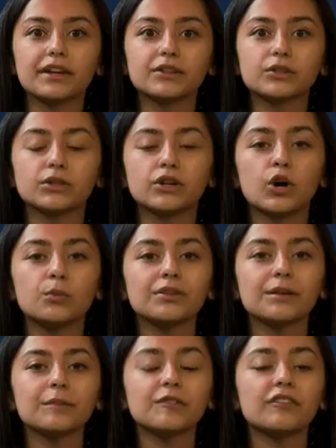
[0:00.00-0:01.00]
to our
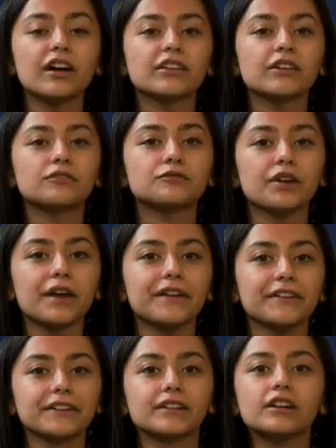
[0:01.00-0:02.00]
homecoming rally on
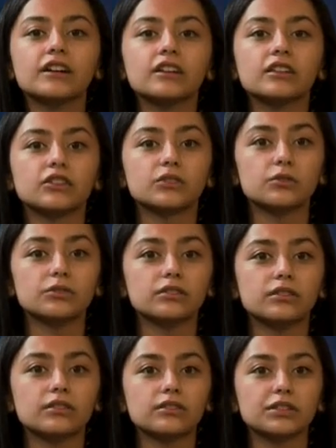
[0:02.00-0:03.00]
Friday.
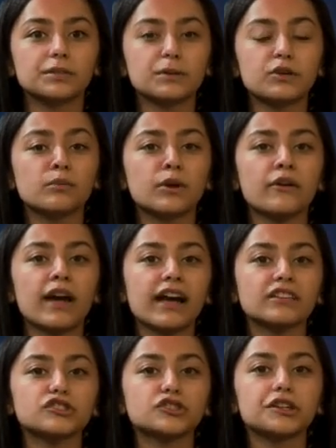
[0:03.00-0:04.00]
The spirit wear
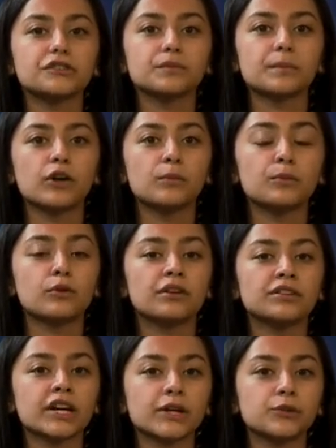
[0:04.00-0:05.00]
has changed from airport
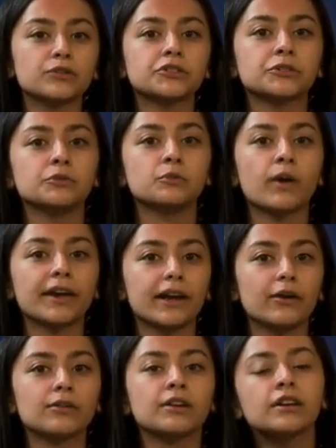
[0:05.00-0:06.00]
attire to
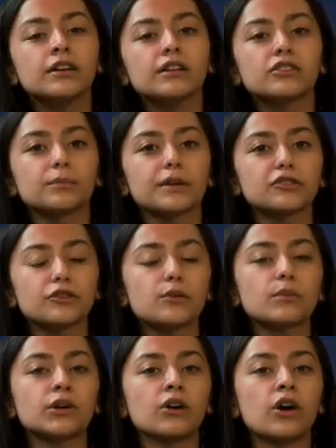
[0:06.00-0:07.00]
whiteout, so make sure you wear all